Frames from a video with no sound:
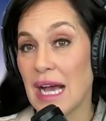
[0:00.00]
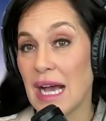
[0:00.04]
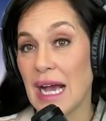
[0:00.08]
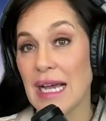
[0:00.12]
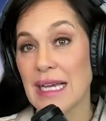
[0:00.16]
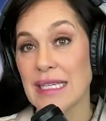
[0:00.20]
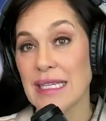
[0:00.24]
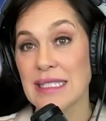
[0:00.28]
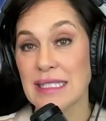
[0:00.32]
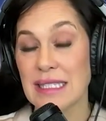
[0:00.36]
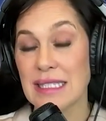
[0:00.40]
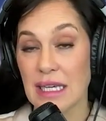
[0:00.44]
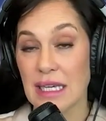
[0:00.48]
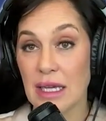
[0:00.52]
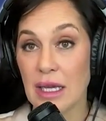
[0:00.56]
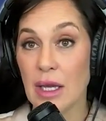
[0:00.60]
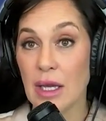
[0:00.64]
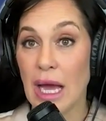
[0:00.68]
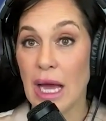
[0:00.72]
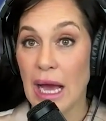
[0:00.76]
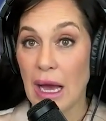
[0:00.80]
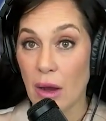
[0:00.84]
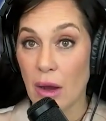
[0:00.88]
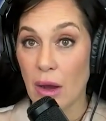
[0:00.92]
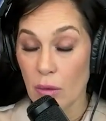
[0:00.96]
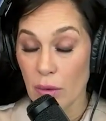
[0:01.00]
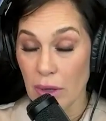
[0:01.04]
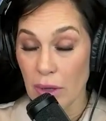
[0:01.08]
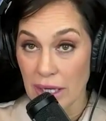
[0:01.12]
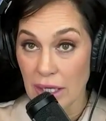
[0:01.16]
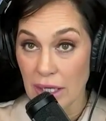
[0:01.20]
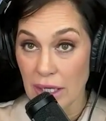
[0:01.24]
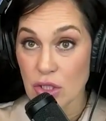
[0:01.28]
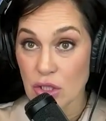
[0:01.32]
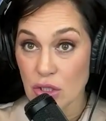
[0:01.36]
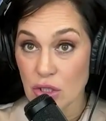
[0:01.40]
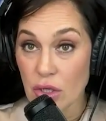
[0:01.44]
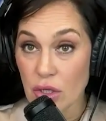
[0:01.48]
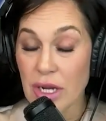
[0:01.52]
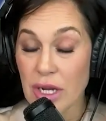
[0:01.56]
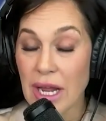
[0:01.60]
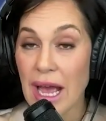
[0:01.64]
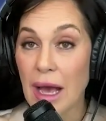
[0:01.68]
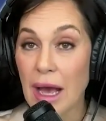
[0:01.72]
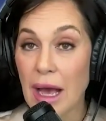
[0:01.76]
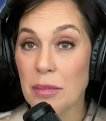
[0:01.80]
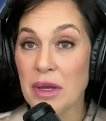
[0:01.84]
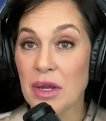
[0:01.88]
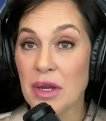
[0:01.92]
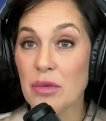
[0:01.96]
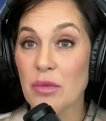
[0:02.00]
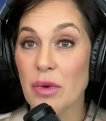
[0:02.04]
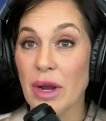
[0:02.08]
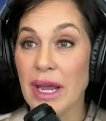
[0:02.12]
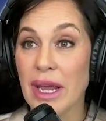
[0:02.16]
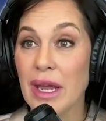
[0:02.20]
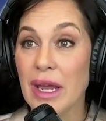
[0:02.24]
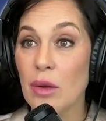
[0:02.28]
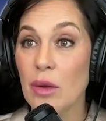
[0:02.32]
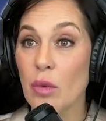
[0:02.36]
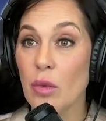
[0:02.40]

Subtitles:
I see how it should happen, right?